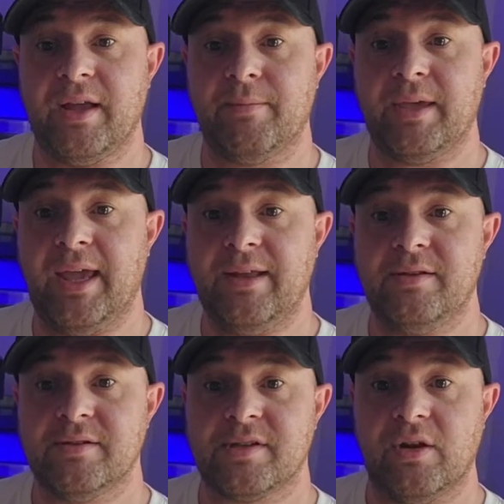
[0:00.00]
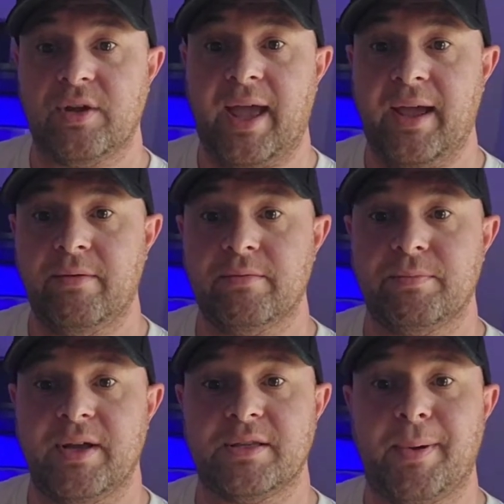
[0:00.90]
I'm keen to look at,
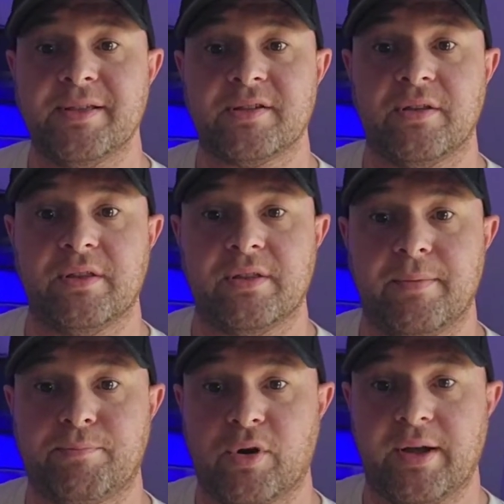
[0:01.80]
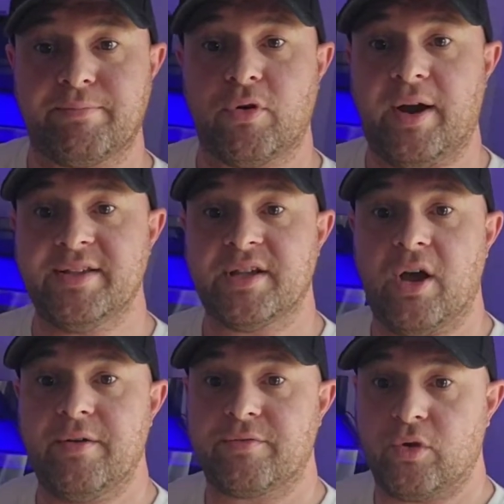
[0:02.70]
but it depends on the product price
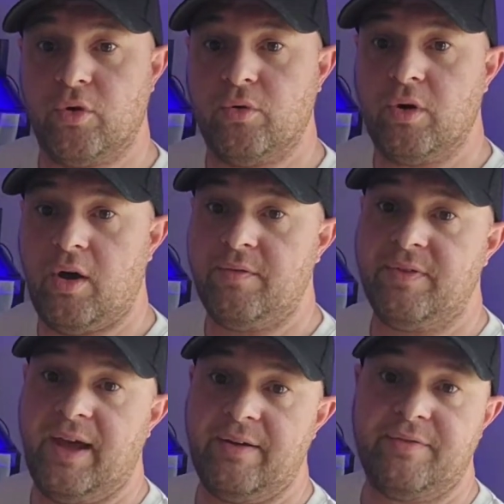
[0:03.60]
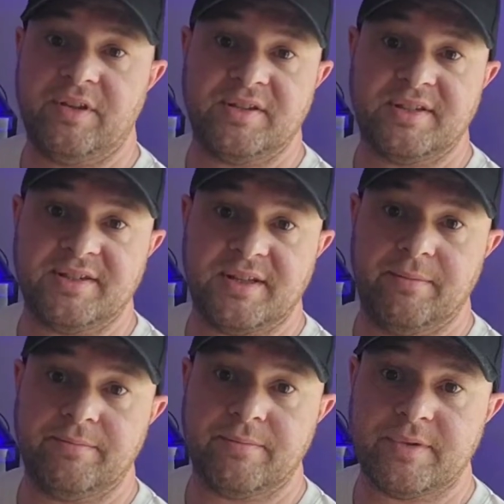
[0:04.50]
overall of that for the
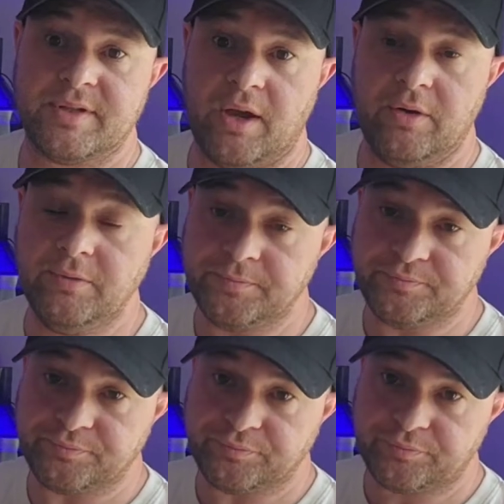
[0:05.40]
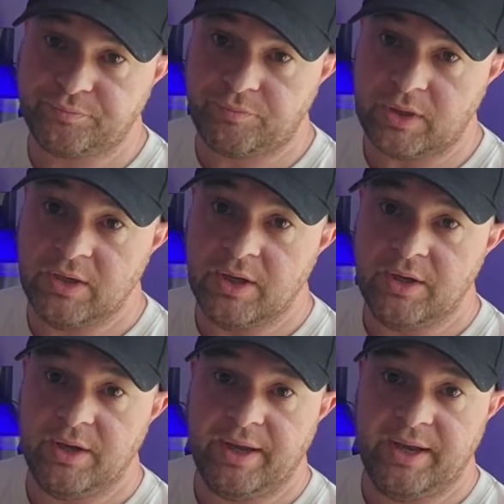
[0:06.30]
system. So
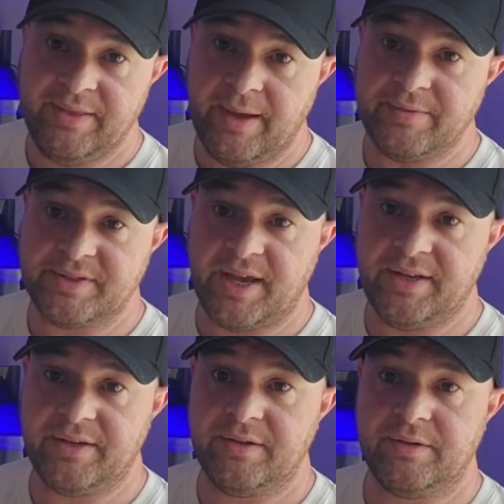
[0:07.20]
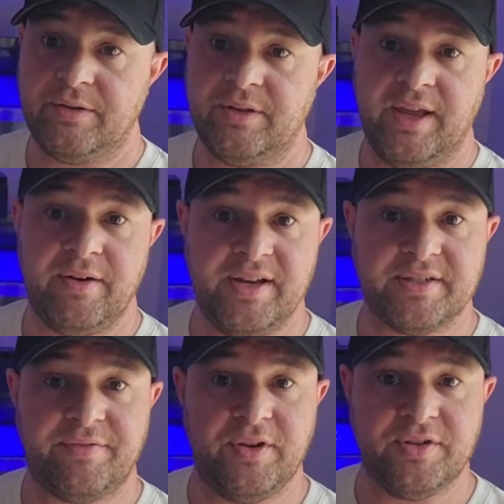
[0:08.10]
in that said there is
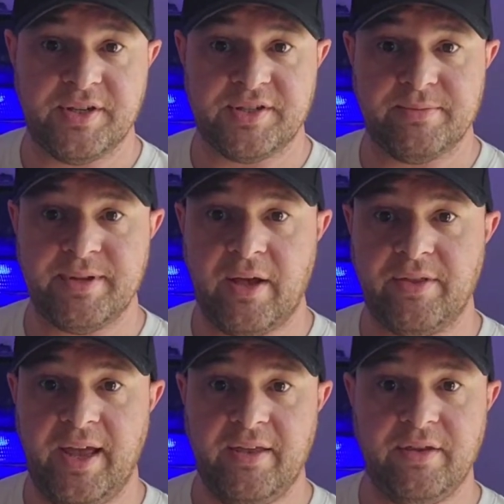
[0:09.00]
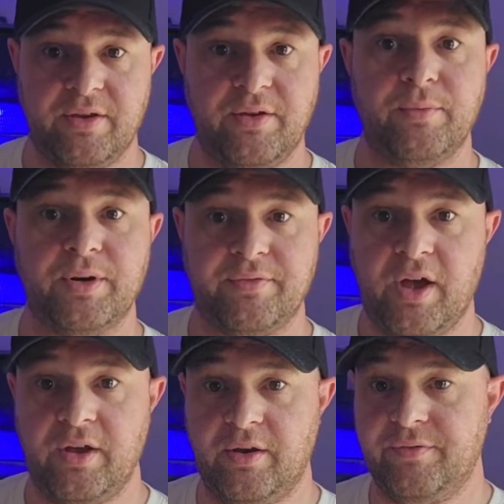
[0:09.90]
a few systems out there that you would have
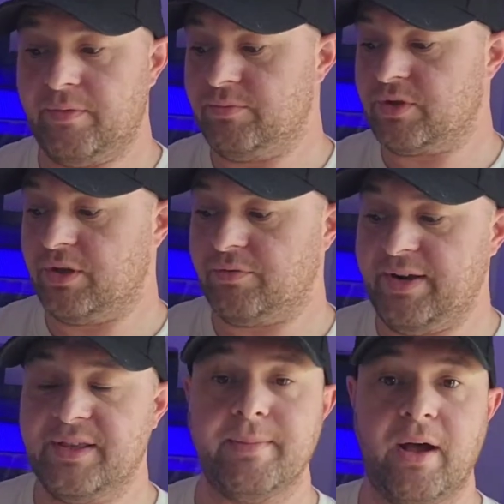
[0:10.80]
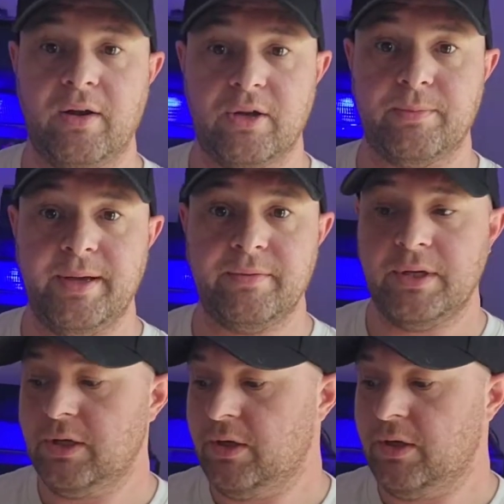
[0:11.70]
heard of. I'm just going to read them out a little bit.